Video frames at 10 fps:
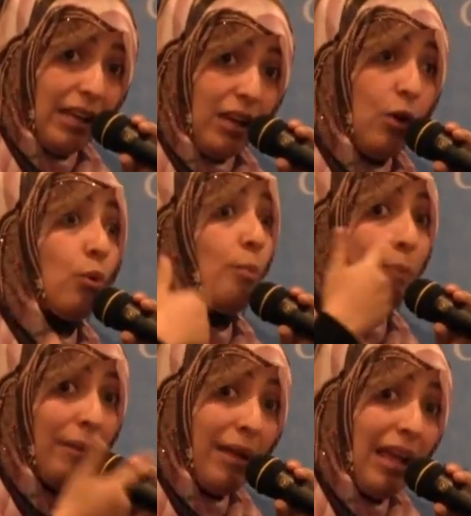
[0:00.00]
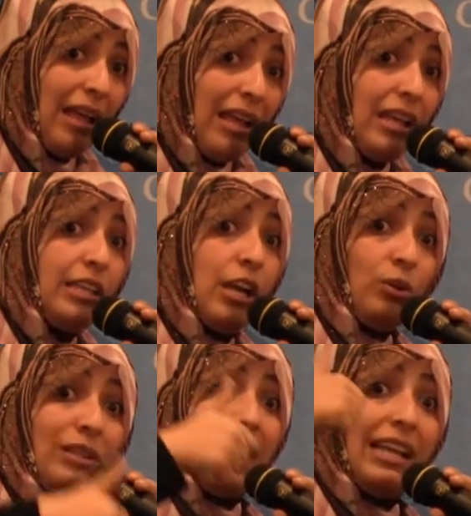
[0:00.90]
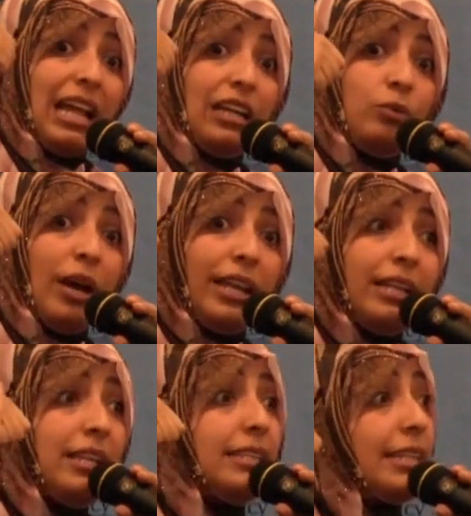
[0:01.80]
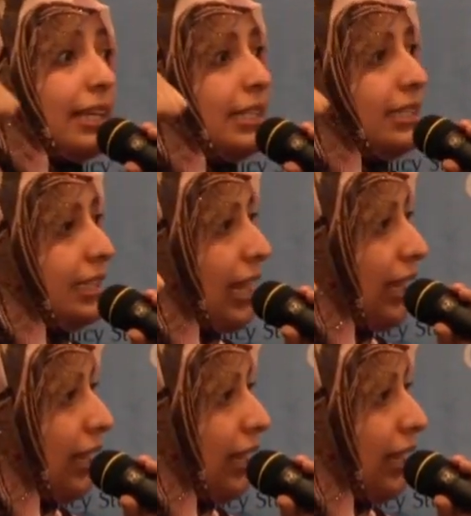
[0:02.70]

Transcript: who worked on the change might not